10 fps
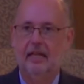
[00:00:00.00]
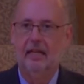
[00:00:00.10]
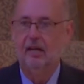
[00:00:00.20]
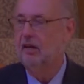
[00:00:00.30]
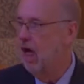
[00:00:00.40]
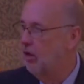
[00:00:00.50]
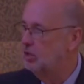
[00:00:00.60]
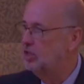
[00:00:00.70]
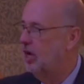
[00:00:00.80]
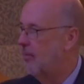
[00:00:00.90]
long
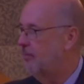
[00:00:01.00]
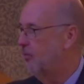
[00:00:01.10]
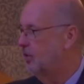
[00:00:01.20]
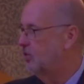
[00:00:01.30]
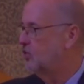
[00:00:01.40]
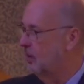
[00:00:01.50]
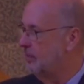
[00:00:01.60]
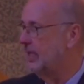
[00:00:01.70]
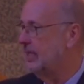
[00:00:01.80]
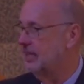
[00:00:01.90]
jump with
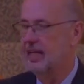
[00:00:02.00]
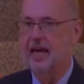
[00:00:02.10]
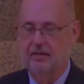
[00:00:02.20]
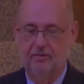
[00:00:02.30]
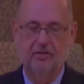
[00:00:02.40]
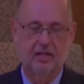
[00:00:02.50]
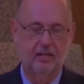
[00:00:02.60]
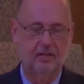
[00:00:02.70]
swimming kind of thing